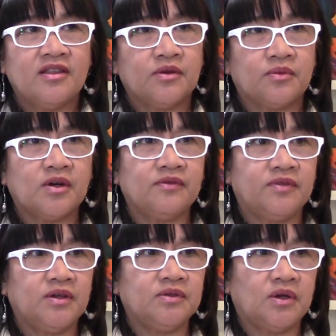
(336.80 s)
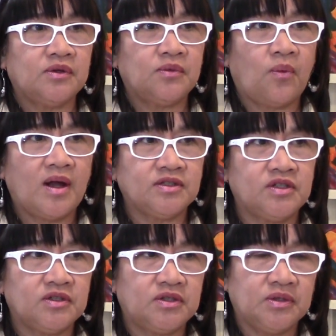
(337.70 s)
the worldview don't
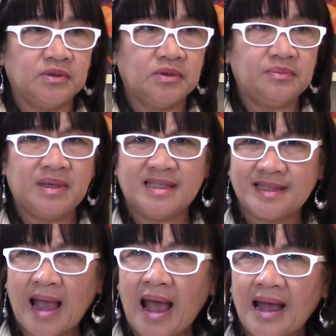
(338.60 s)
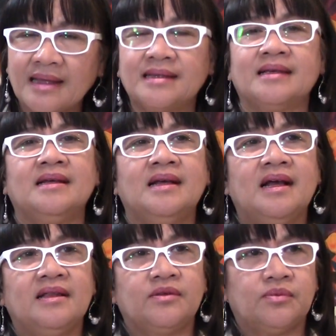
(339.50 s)
want you to be sad.
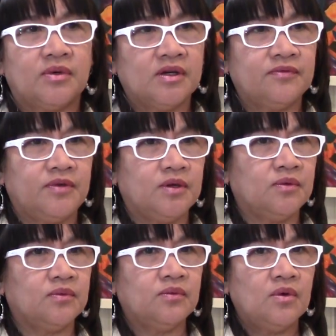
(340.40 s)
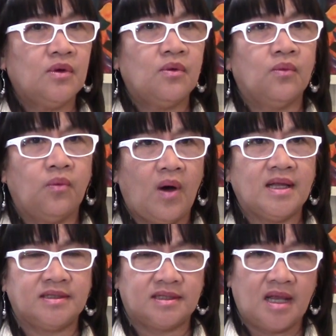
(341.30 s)
The worldview
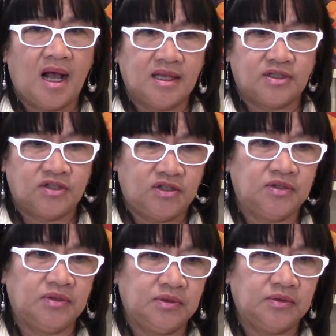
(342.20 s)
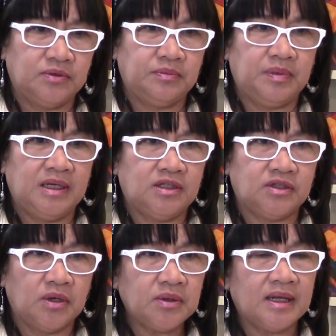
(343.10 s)
wants us to be
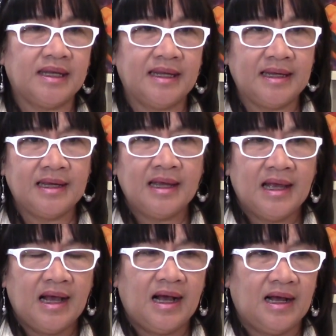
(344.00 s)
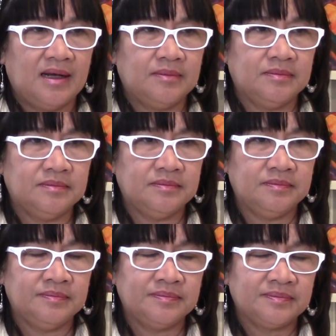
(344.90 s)
totally um,
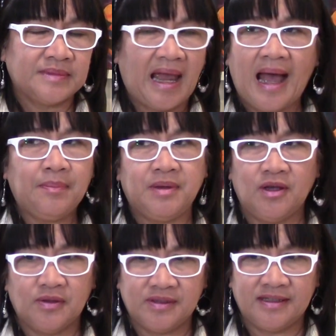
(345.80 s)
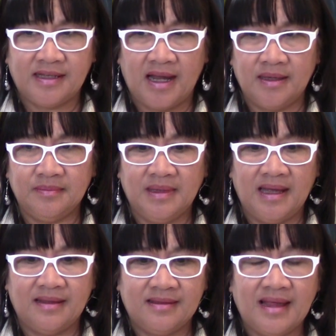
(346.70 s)
happy all the time,
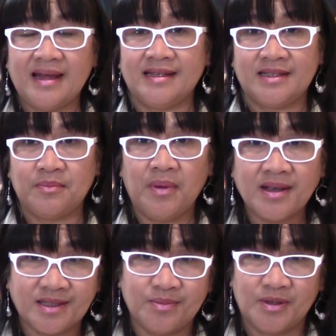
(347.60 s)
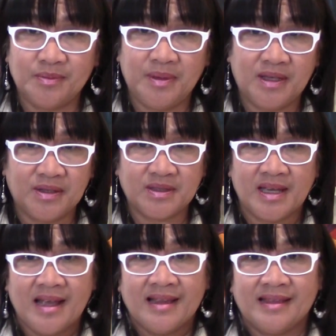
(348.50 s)
and that is impossible because
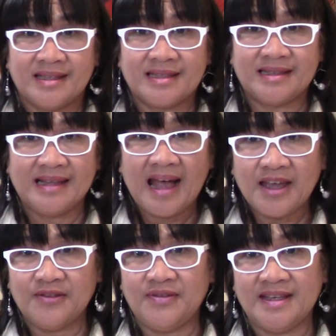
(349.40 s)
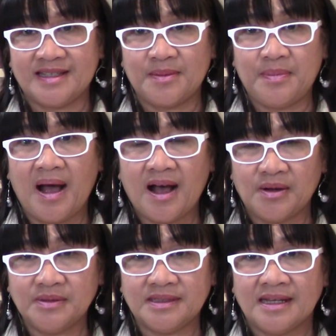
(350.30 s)
this life is
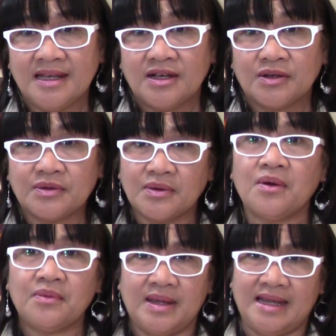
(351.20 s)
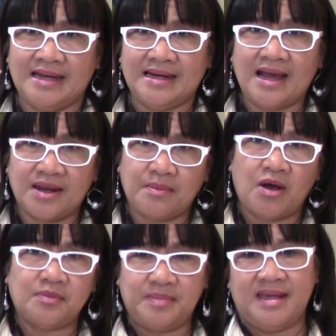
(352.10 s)
about growing, not
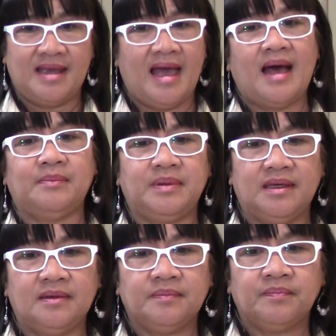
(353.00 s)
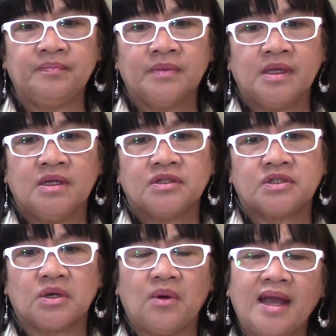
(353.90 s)
about being happy.
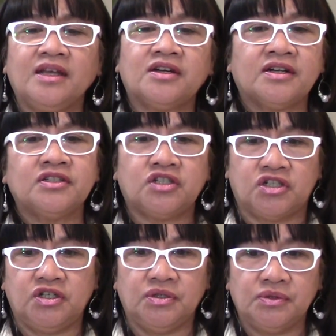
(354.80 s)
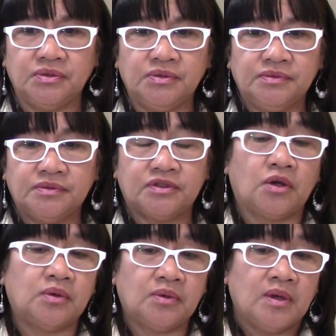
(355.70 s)
So I encourage you.
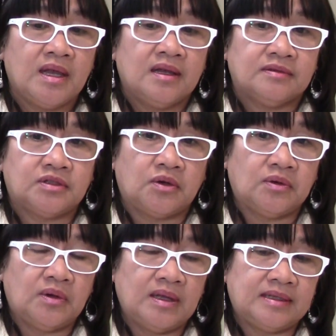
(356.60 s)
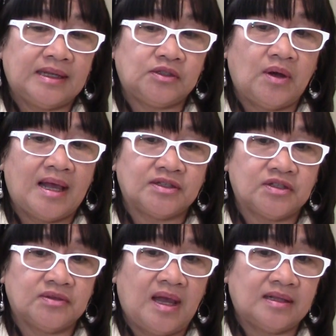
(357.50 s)
So so I'd like to
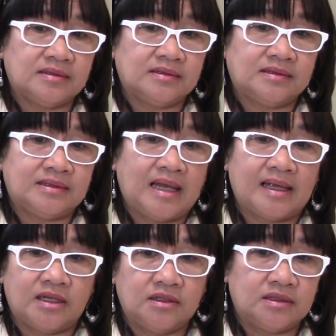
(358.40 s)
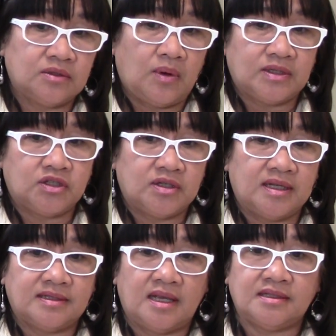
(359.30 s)
answer that second question
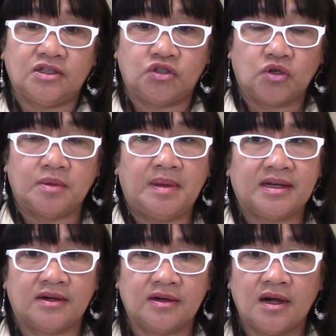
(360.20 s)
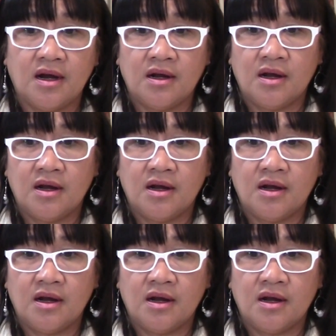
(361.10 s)
that says, "Is joy better